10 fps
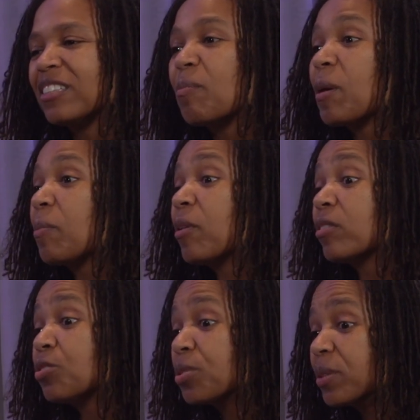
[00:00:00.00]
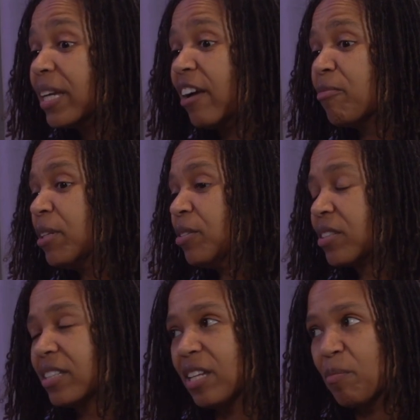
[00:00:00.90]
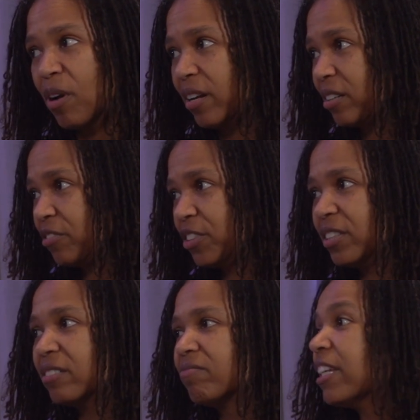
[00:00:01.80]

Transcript: some people truly have been using the same product for